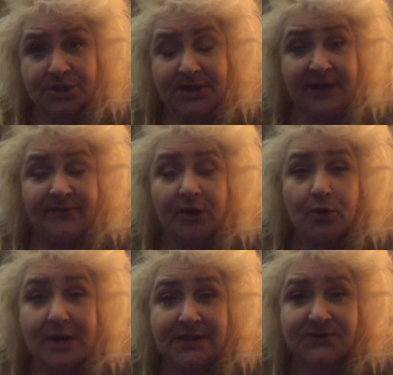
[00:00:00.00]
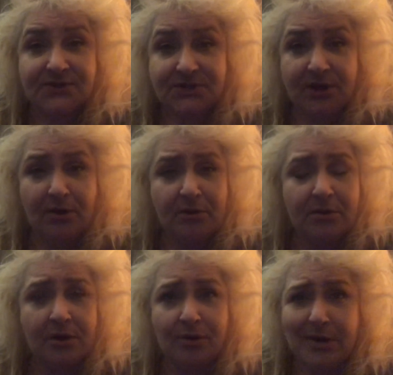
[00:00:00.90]
even a green stone,
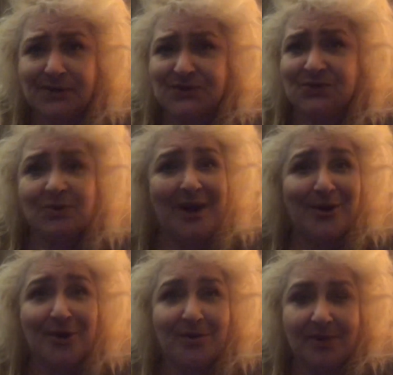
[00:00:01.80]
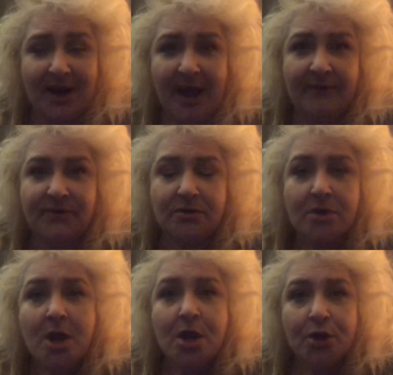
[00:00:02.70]
a green sweater, what have you.
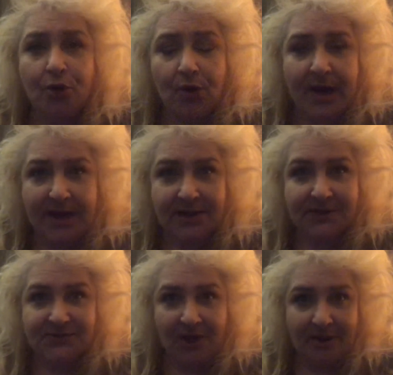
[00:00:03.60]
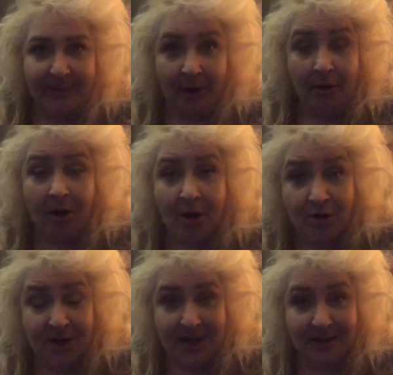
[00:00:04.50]
Green is all about heart
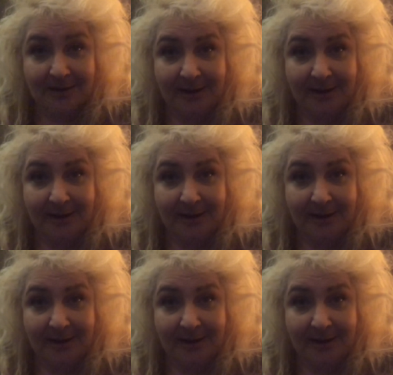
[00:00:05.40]
healing.